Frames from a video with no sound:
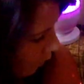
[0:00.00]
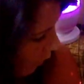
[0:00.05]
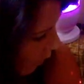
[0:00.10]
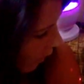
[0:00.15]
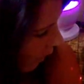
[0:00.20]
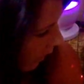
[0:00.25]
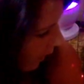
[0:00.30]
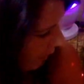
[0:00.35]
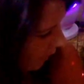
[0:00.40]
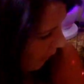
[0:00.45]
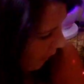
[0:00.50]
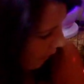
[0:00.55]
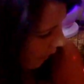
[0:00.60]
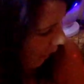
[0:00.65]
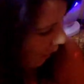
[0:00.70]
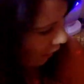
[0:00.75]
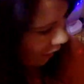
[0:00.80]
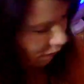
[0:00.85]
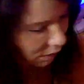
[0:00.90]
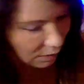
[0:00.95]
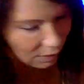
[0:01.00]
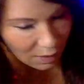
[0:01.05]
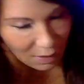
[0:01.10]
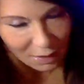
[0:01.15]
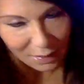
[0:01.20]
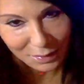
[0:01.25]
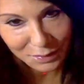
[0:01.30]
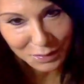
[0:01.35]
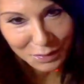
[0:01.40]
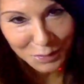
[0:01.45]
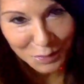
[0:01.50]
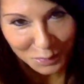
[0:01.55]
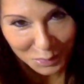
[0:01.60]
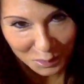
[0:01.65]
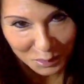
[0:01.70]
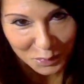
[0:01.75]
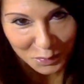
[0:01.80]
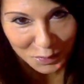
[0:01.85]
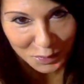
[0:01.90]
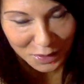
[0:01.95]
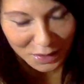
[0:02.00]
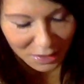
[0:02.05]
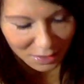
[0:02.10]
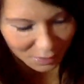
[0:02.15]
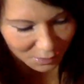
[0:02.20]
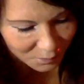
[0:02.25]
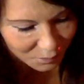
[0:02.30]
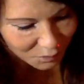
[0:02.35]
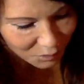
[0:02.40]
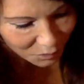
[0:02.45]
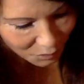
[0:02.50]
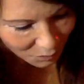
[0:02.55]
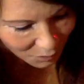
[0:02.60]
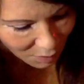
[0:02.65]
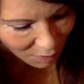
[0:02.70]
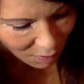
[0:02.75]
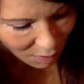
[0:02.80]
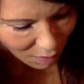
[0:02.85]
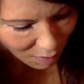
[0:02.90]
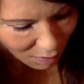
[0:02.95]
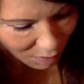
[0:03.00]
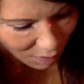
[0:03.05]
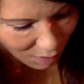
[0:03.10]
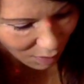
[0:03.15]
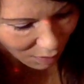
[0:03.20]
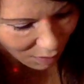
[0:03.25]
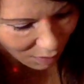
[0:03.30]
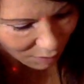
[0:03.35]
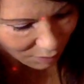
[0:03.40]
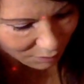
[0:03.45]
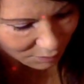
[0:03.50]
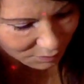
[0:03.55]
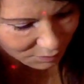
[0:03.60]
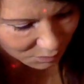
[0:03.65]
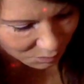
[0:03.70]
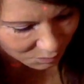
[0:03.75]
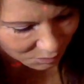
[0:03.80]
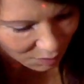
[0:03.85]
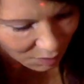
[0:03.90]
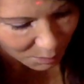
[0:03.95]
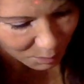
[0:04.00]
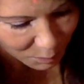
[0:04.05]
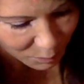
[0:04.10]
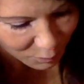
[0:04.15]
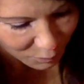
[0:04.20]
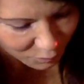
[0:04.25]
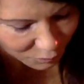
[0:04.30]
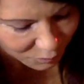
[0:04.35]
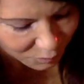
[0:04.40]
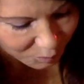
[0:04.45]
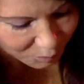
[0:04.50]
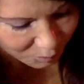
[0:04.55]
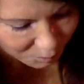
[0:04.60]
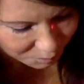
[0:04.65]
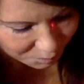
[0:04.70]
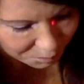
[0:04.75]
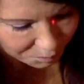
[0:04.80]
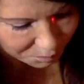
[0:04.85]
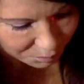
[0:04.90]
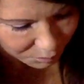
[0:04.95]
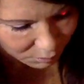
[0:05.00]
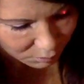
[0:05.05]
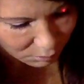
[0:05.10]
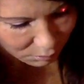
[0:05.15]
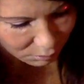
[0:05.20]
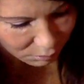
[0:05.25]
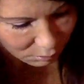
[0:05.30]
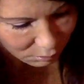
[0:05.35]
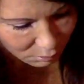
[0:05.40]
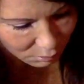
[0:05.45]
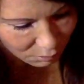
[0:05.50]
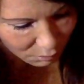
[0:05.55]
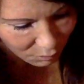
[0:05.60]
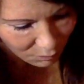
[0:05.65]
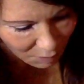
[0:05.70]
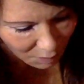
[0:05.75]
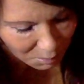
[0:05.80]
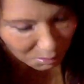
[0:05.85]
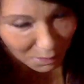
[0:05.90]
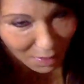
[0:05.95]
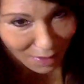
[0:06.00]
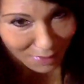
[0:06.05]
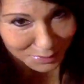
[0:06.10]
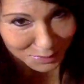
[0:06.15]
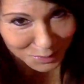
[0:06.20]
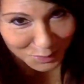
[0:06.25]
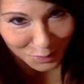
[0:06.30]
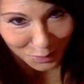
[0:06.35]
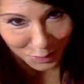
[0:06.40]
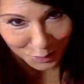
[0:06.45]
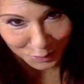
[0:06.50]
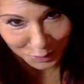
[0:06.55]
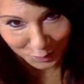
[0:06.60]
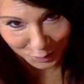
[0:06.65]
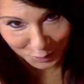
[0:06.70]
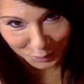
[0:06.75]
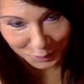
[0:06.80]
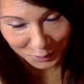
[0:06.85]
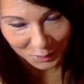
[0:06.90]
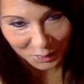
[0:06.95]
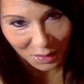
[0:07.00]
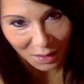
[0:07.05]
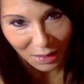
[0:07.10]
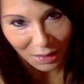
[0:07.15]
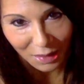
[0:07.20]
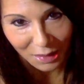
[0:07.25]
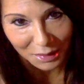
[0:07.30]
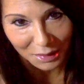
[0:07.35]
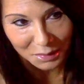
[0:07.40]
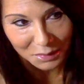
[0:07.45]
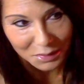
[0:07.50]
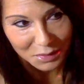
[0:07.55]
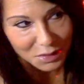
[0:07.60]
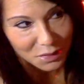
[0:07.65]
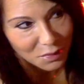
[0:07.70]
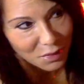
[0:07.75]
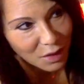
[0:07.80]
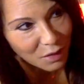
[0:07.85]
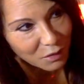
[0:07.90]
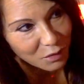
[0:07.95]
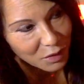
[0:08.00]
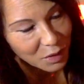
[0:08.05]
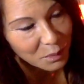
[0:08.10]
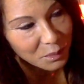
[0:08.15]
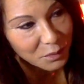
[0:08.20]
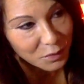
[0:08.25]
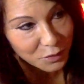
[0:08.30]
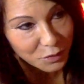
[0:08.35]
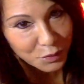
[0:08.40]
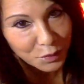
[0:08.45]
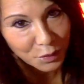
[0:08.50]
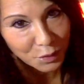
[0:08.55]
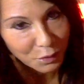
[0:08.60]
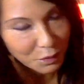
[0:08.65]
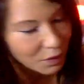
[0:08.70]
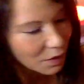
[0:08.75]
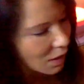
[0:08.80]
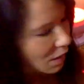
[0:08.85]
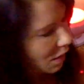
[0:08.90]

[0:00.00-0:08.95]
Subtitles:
realizing that you're putting some type of mask on you to cover up the truth.